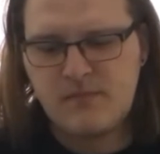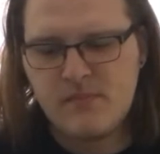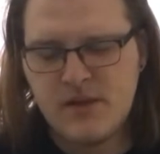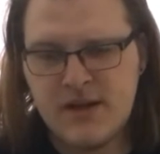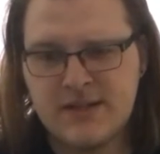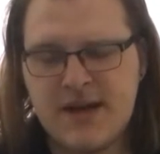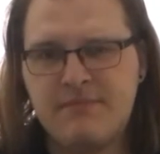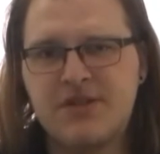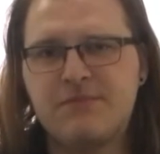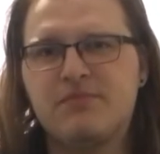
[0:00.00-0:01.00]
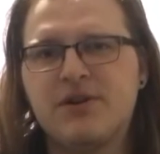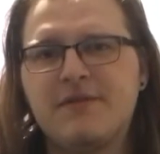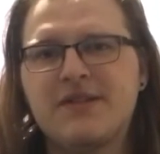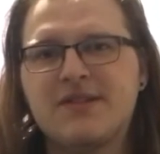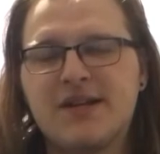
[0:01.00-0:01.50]
as I mentioned
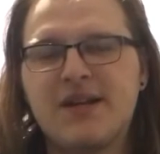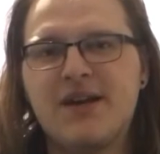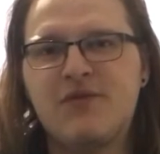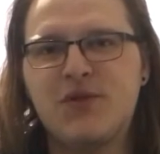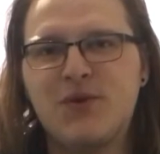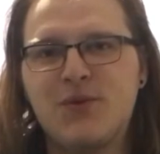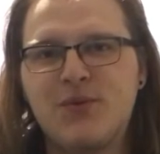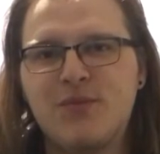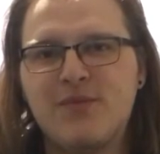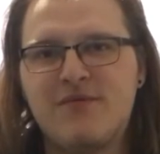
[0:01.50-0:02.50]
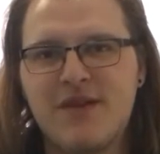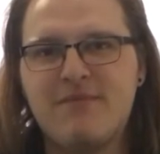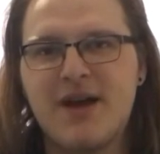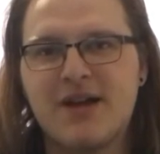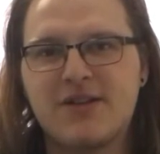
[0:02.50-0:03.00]
previously, if they
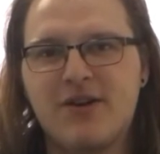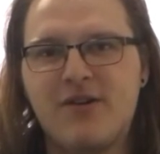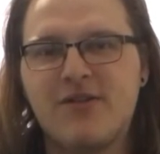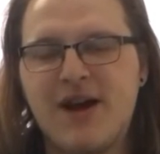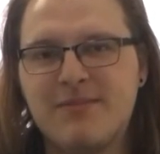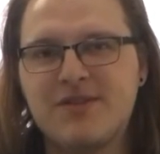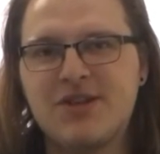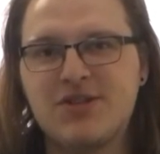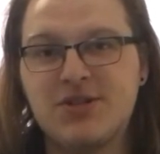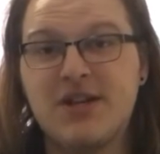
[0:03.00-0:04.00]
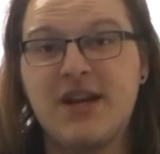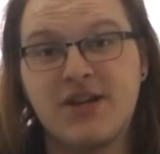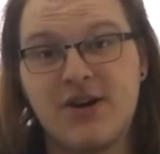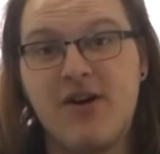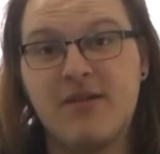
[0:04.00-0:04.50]
make a dog crap decision, you need to
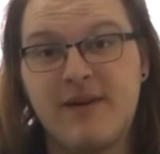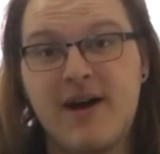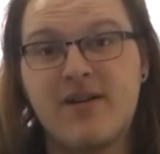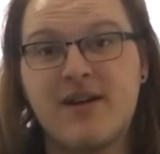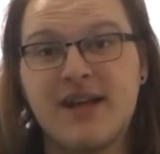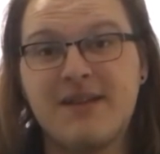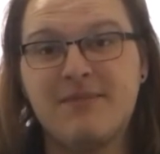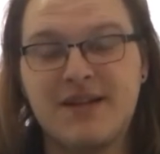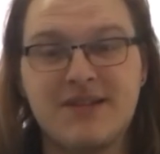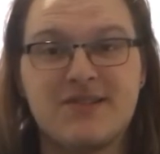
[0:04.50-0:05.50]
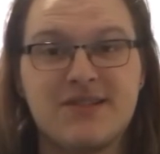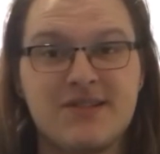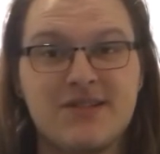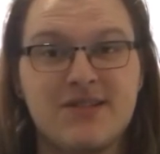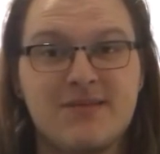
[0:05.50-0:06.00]
call them out on it because
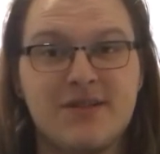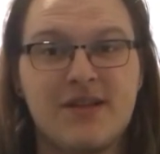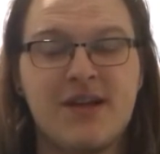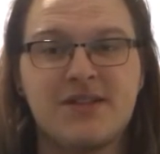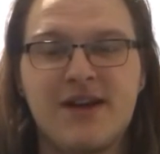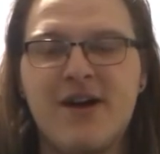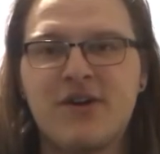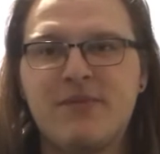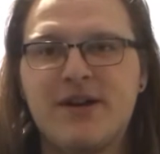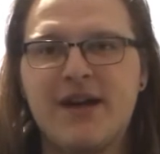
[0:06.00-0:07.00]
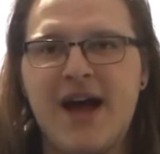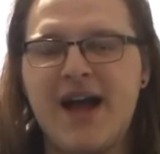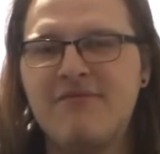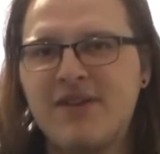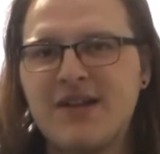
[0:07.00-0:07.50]
this is the entire community. I
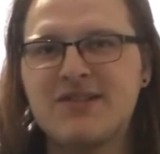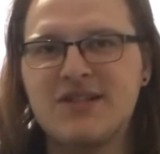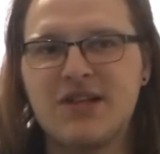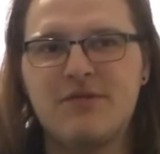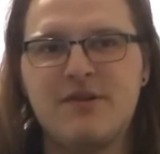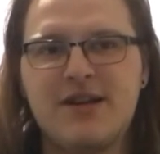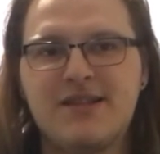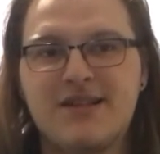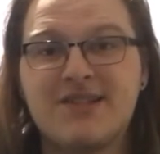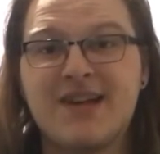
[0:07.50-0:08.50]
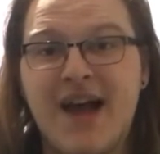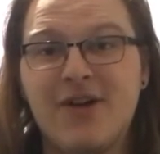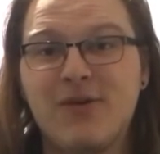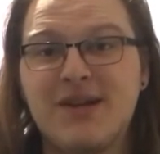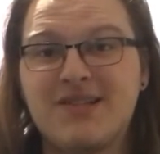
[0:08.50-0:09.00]
have not seen the community this
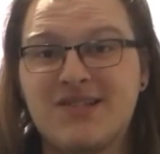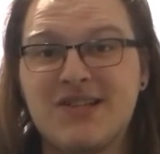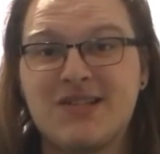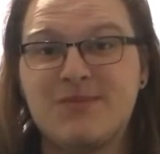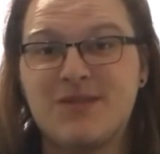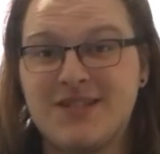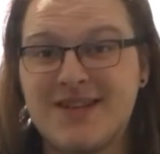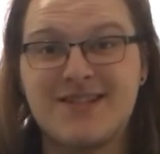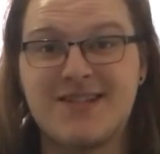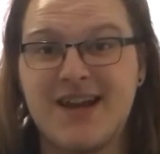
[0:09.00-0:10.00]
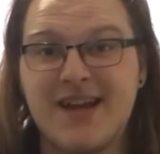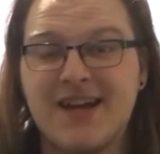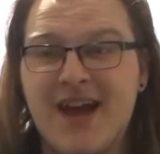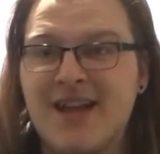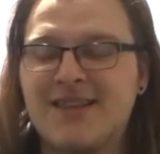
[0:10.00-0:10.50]
angry since
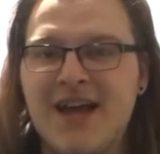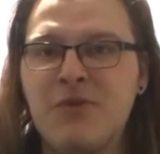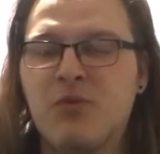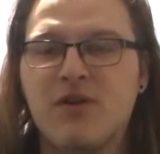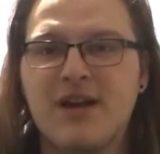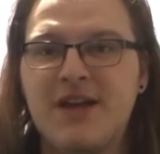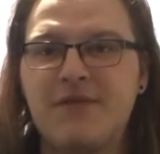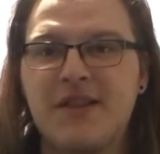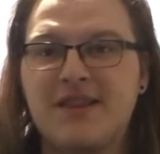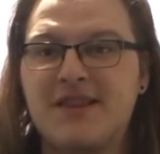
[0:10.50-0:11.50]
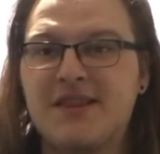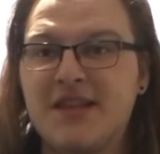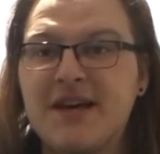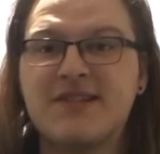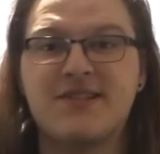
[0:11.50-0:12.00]
sunsetting, and they weren't even
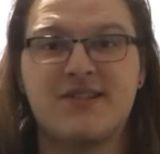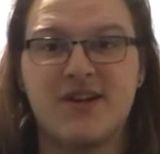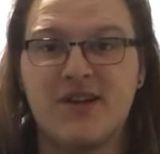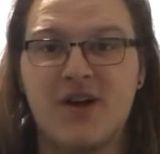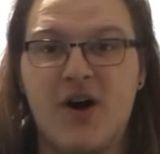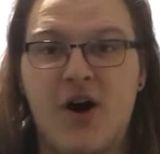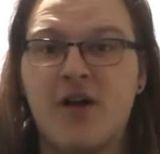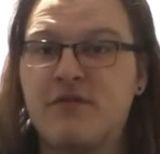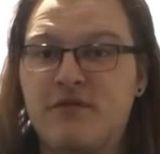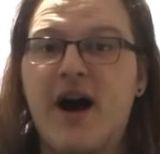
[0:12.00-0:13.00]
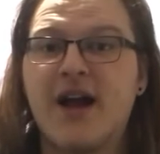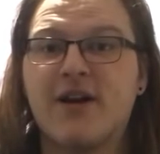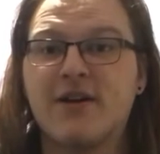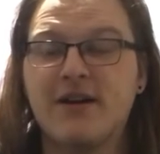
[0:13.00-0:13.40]
this on fire